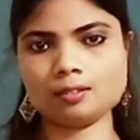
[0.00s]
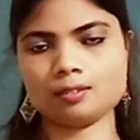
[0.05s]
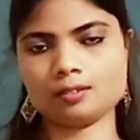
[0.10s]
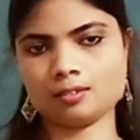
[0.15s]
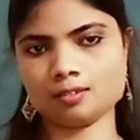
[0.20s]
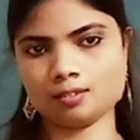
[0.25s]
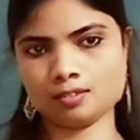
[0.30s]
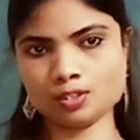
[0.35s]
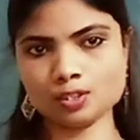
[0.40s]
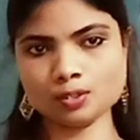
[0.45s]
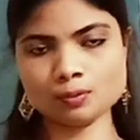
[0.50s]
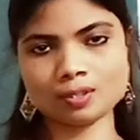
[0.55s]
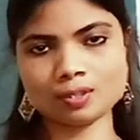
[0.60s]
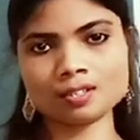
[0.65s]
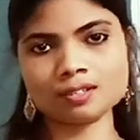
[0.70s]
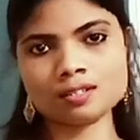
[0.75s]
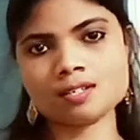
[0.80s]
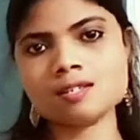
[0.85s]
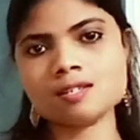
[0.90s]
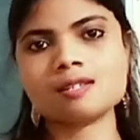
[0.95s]
during
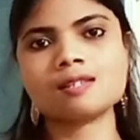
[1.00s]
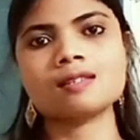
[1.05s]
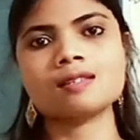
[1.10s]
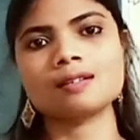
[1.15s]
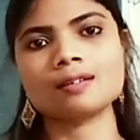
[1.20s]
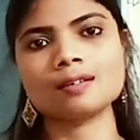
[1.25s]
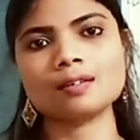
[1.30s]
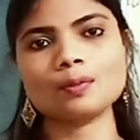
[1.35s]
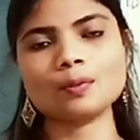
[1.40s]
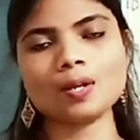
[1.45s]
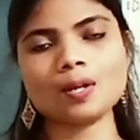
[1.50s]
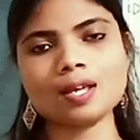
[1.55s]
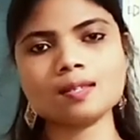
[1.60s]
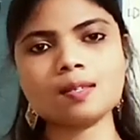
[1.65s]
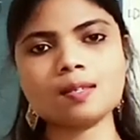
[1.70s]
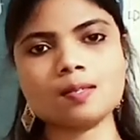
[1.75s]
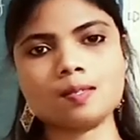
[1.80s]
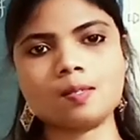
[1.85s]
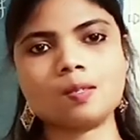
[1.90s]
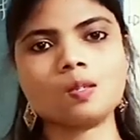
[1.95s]
this
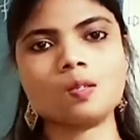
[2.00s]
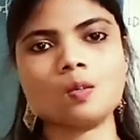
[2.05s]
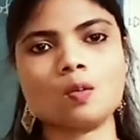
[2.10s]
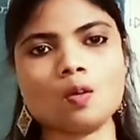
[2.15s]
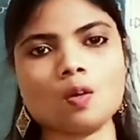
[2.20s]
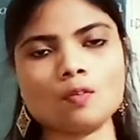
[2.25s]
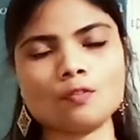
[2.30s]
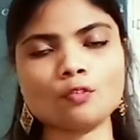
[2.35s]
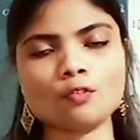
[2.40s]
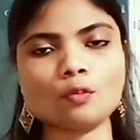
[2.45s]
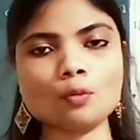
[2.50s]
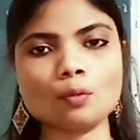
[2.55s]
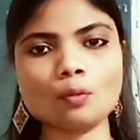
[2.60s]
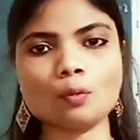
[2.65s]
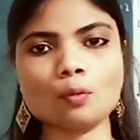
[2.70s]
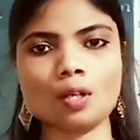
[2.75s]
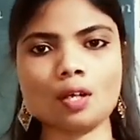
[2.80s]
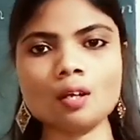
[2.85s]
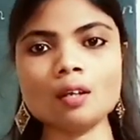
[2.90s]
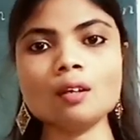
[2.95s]
crisis of corona,